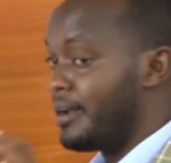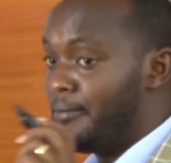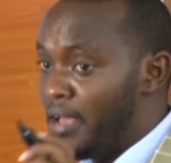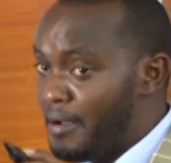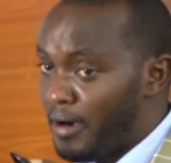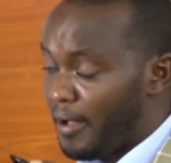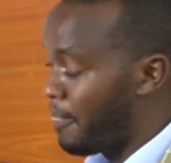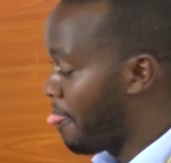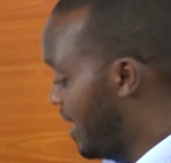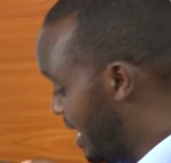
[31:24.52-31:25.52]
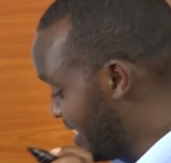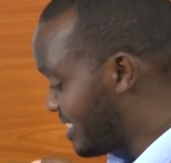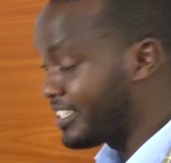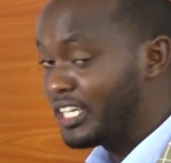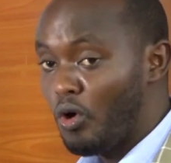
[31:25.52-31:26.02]
Remember,
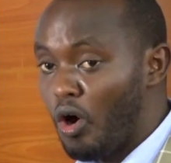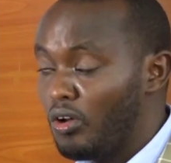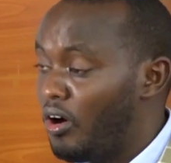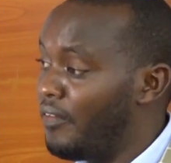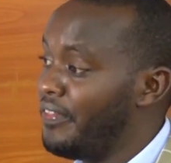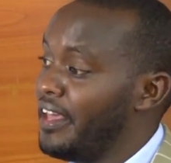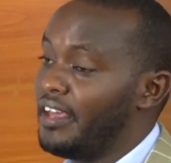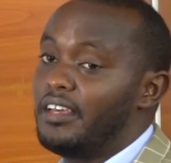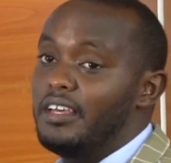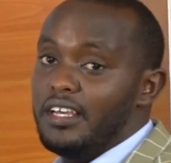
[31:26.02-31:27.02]
let's recall on the